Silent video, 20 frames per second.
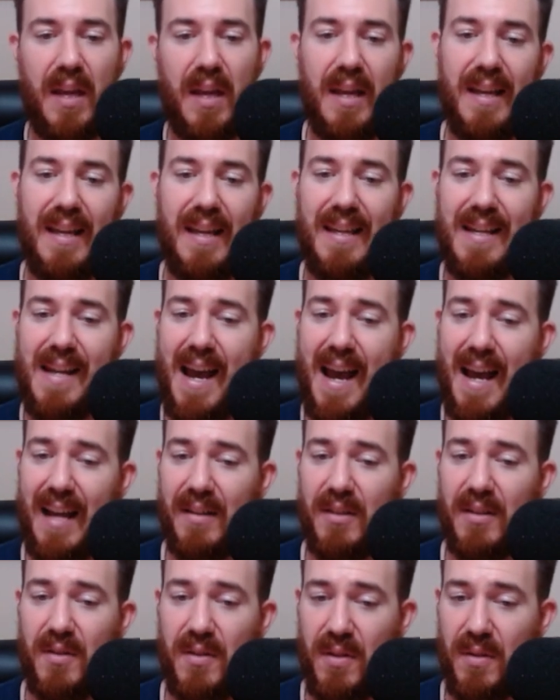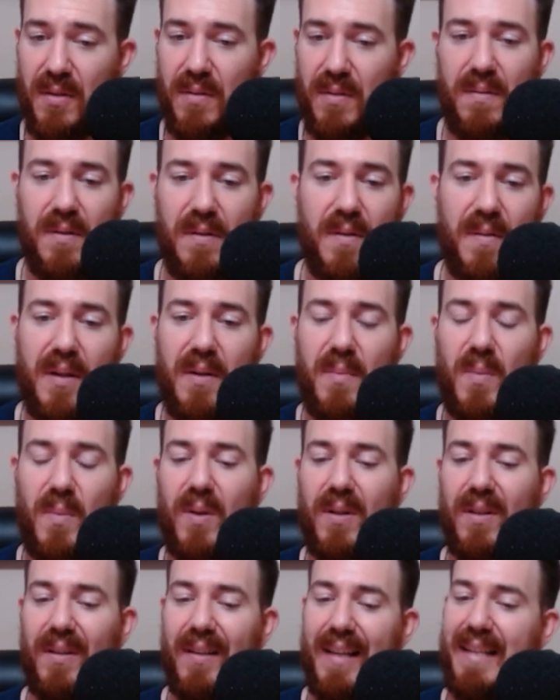In Act 2, you get a more
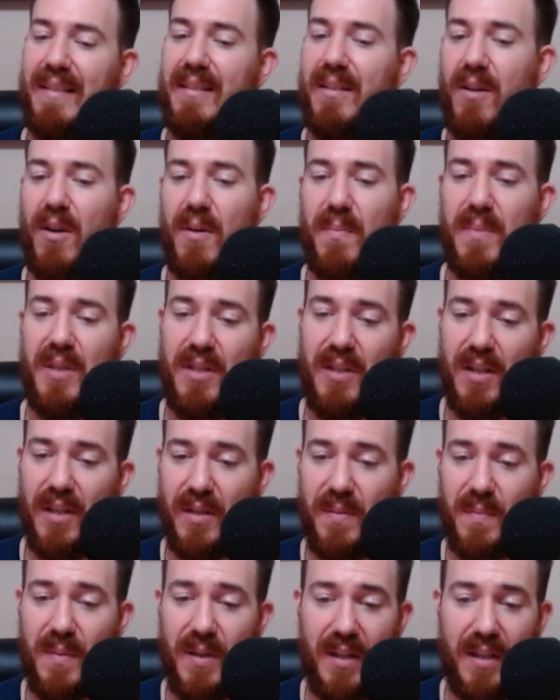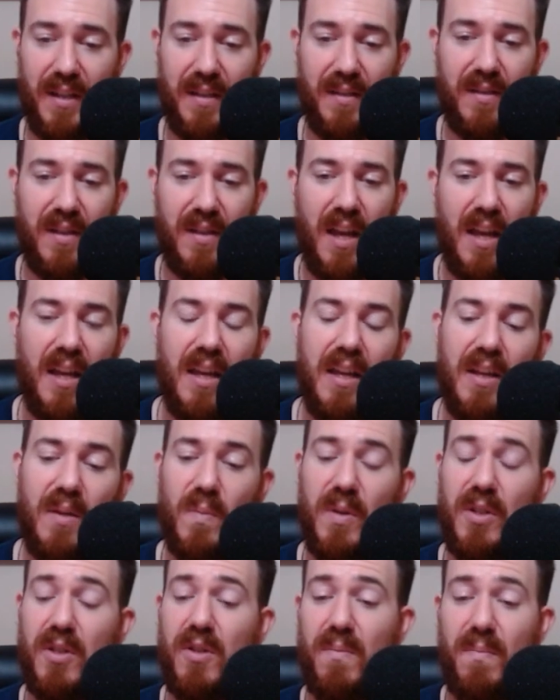classic RPG experience, in
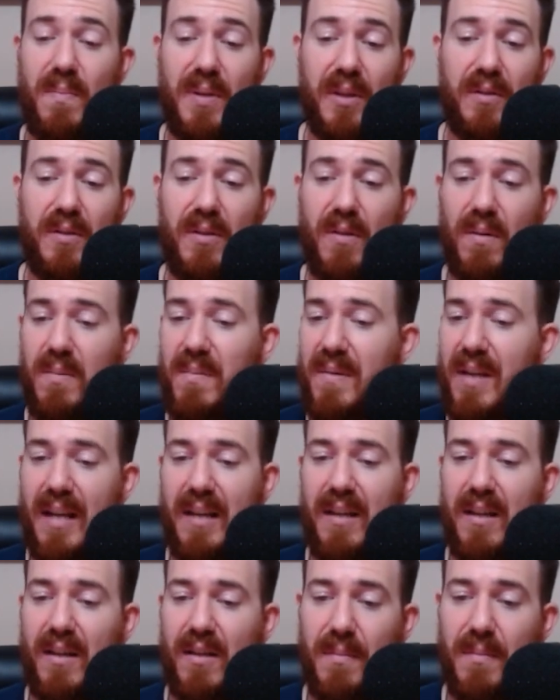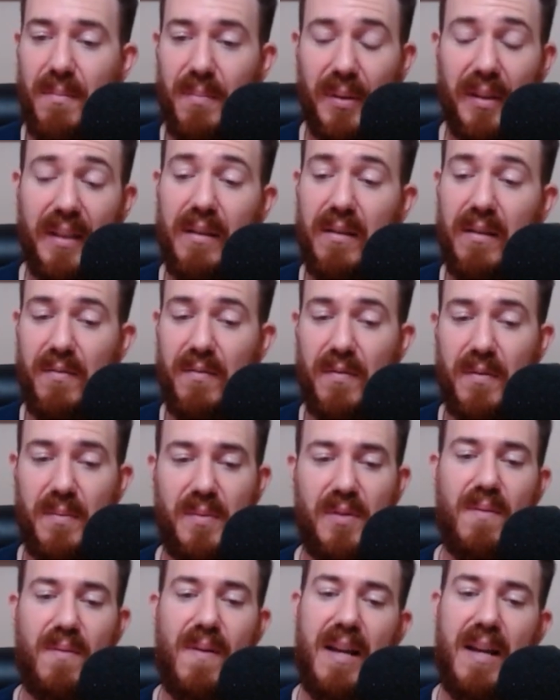which you build your own deck completely from
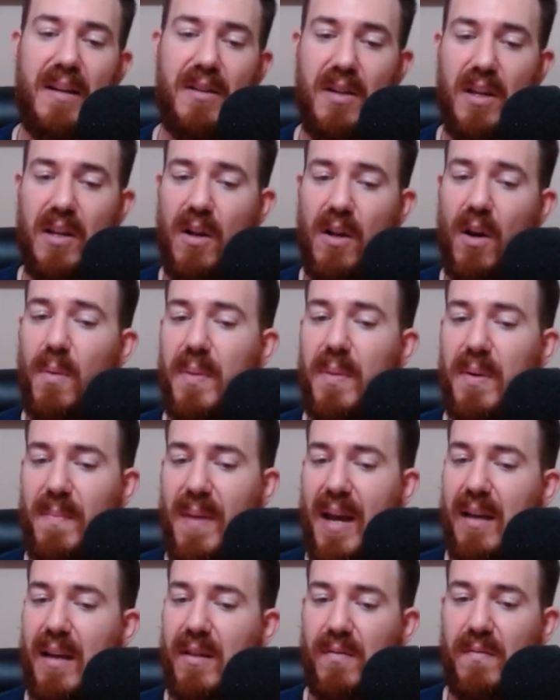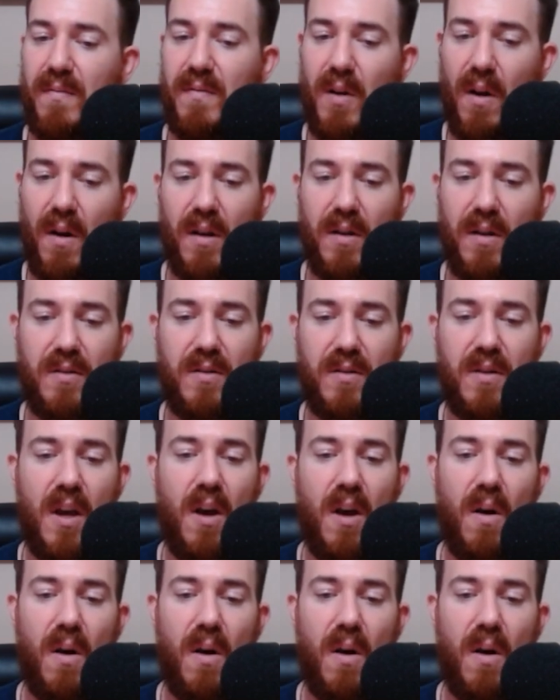scratch and open packs of cards,